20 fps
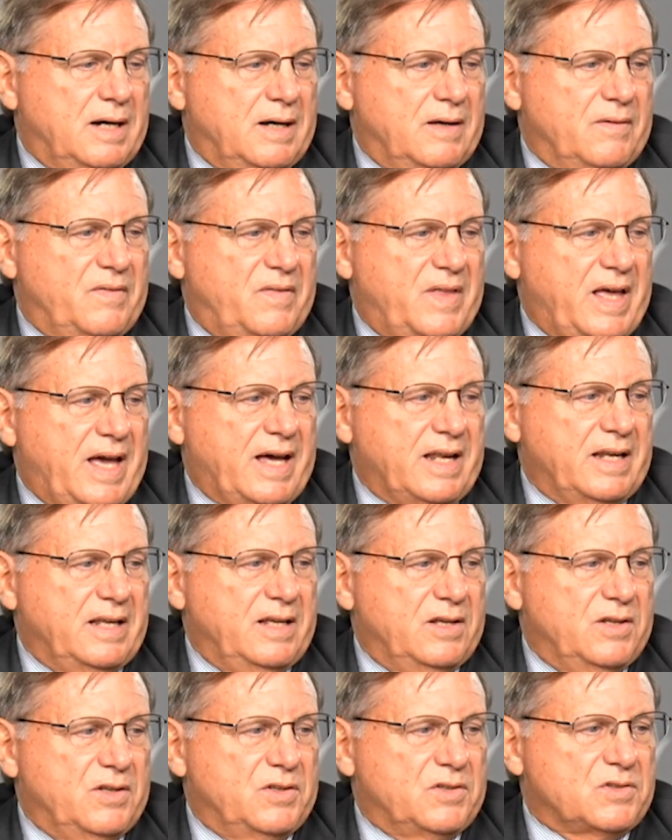That
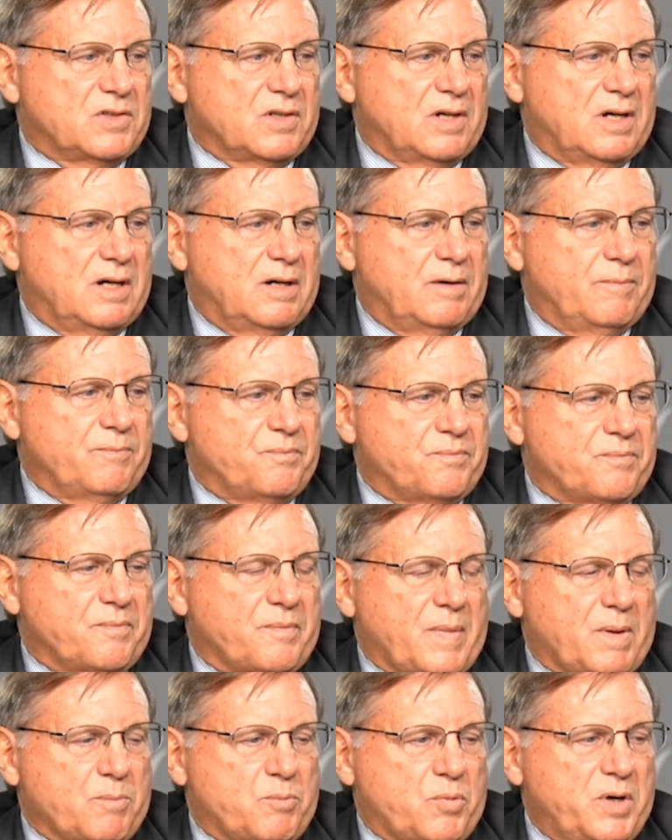is
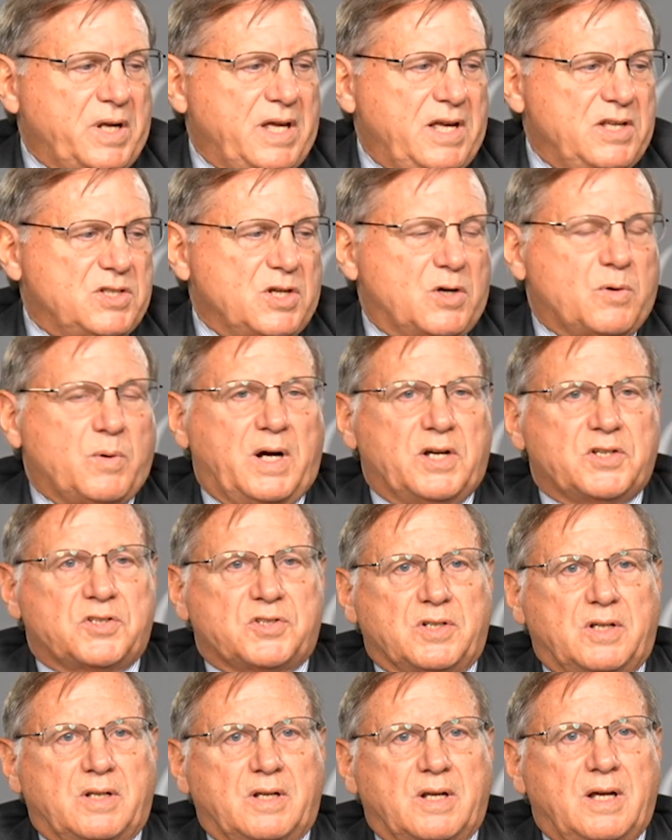pretty easy
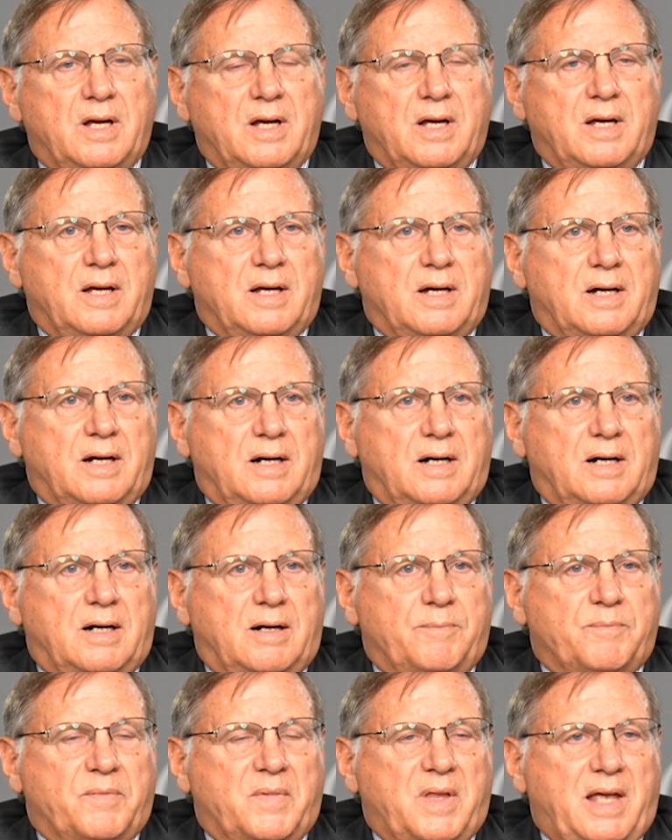question,
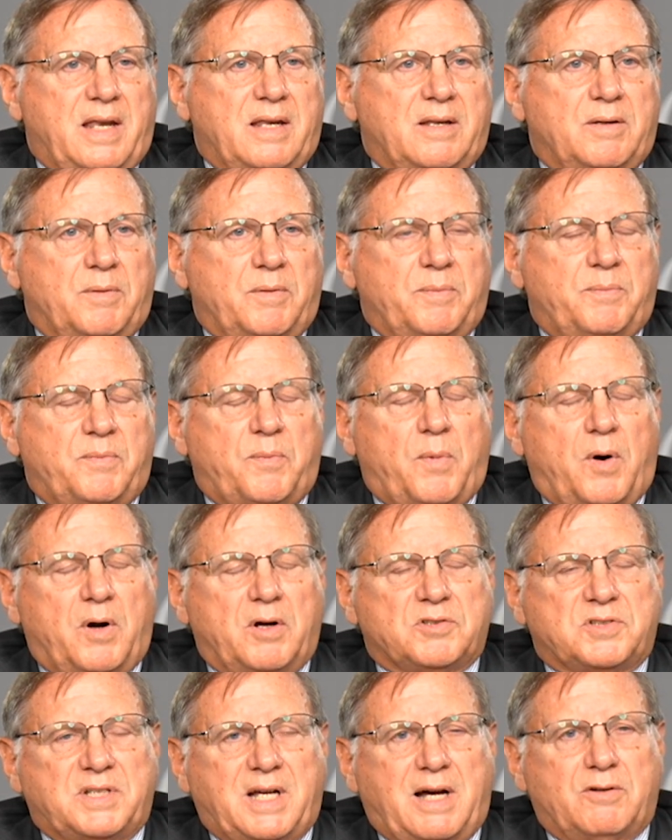and it
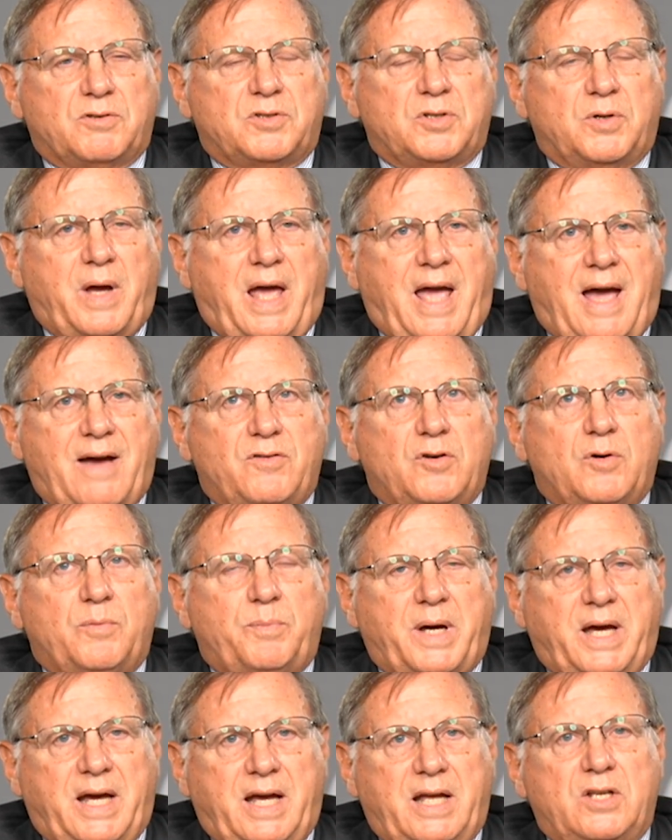boils down to, have you
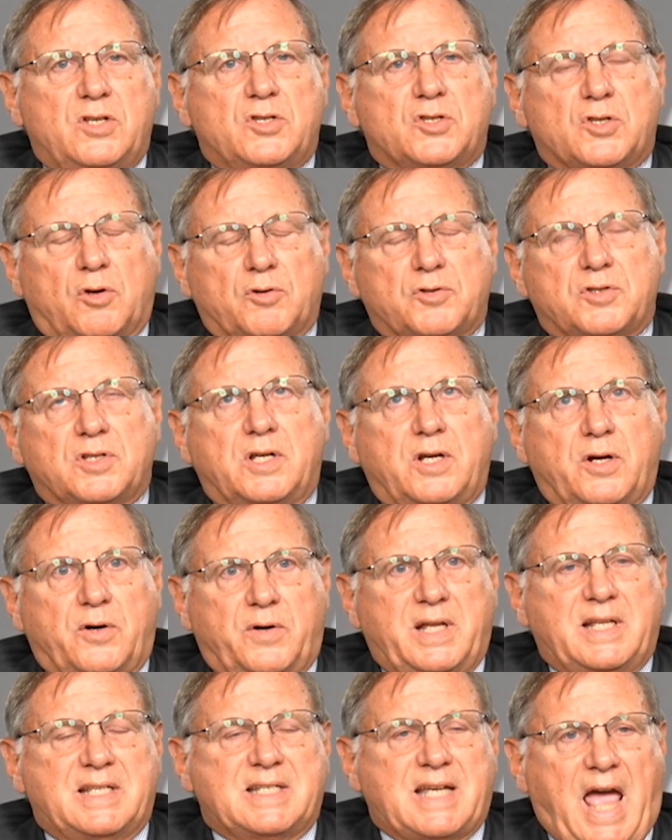paid Social
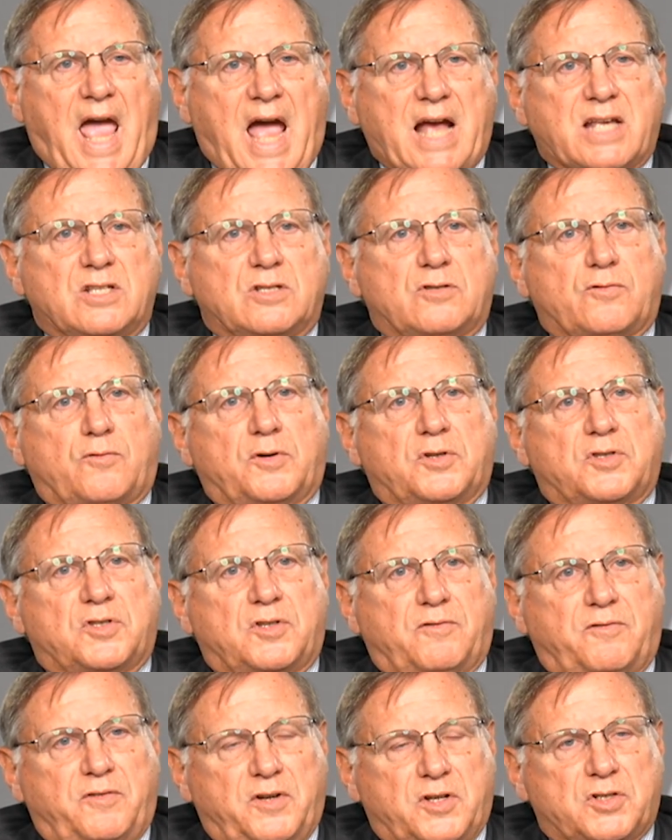Security taxes for a
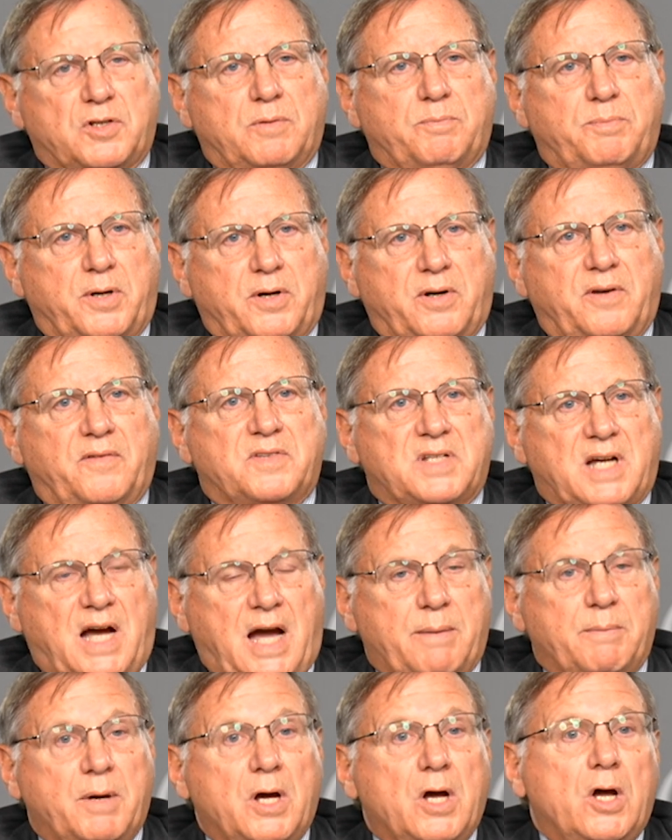sufficient period of
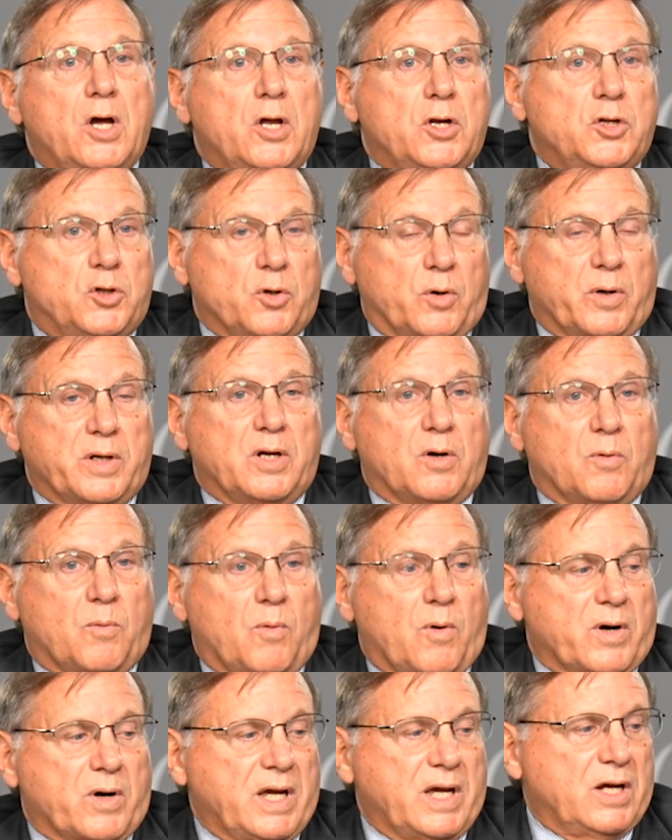time during your
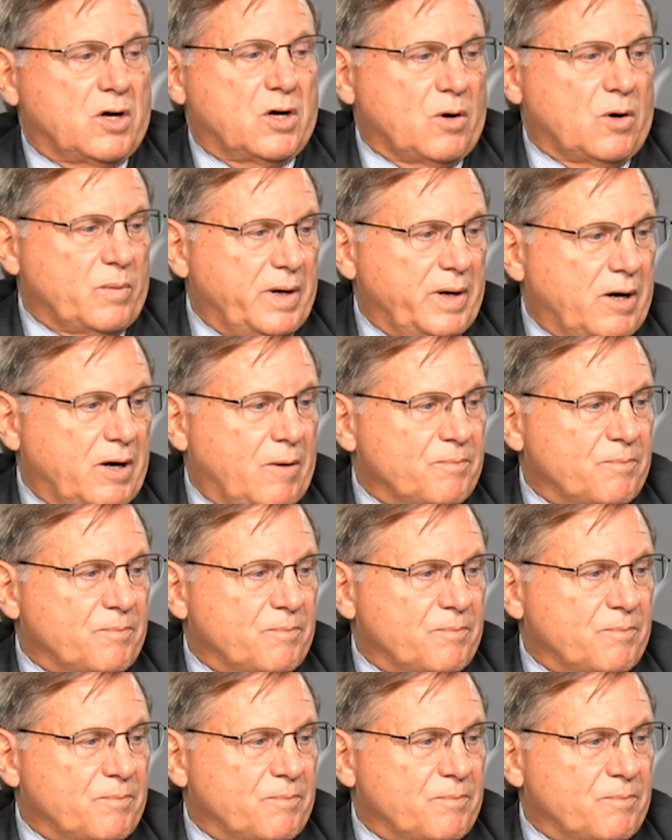working career?